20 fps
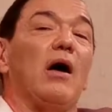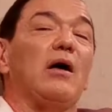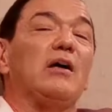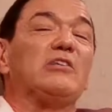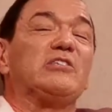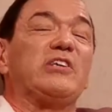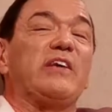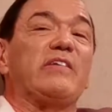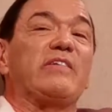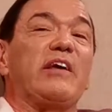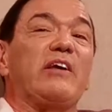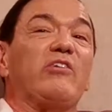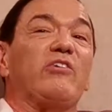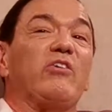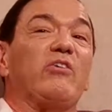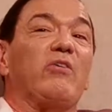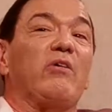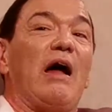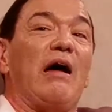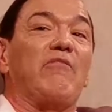She said,
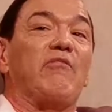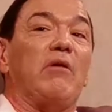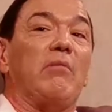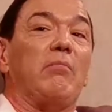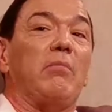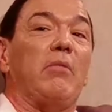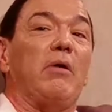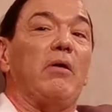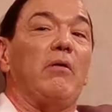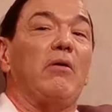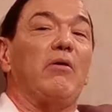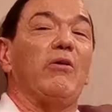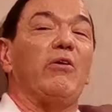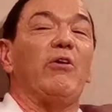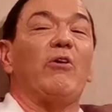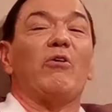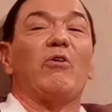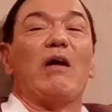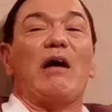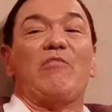you're
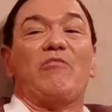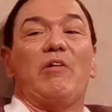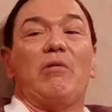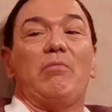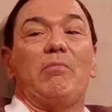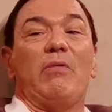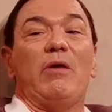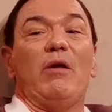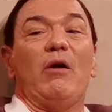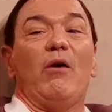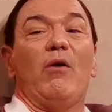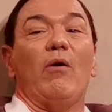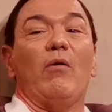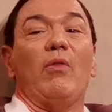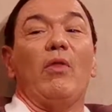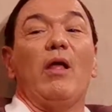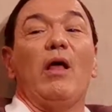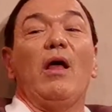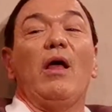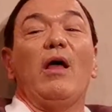having me on."
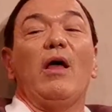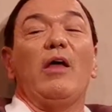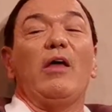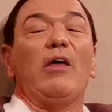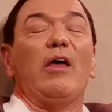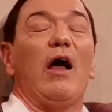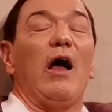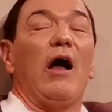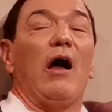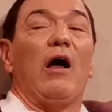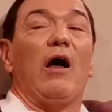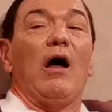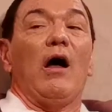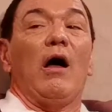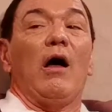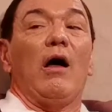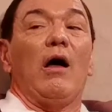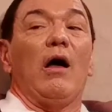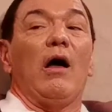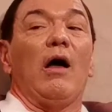
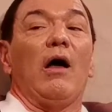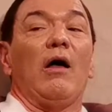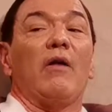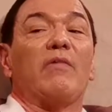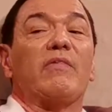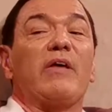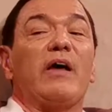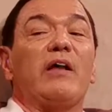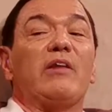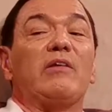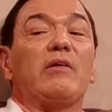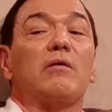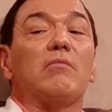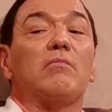I said,